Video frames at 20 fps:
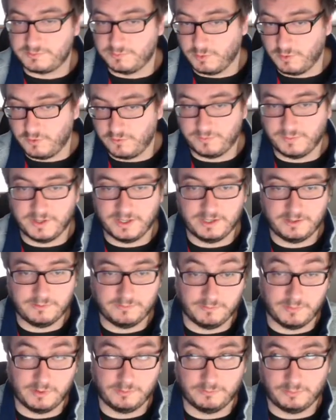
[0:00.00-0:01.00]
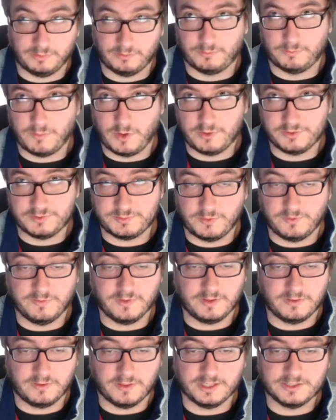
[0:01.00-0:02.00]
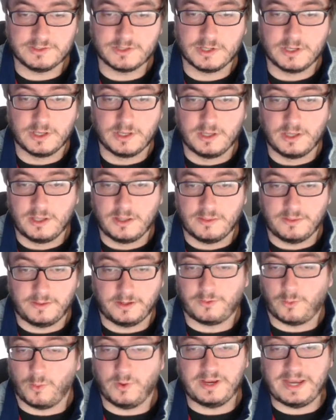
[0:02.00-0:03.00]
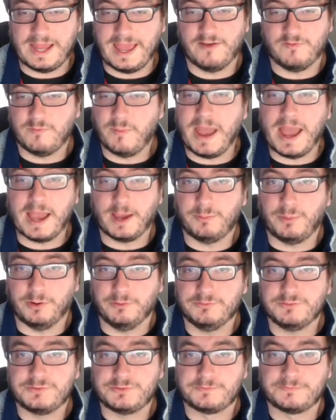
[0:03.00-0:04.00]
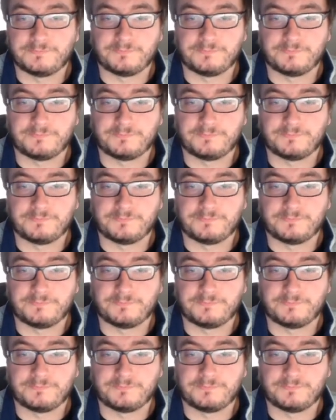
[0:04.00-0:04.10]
movement, most moving things, they're going to have backbones.